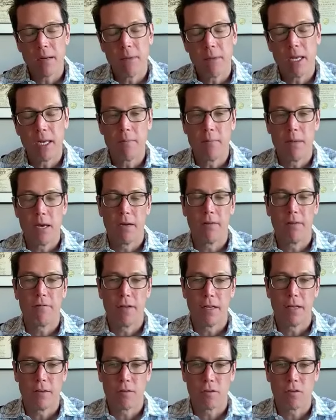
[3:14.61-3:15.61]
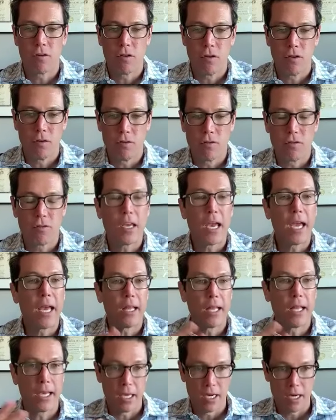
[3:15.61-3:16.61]
many benefits to
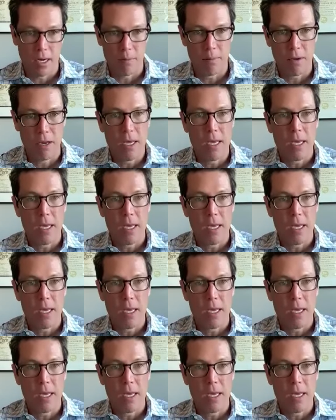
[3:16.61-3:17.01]
scaling up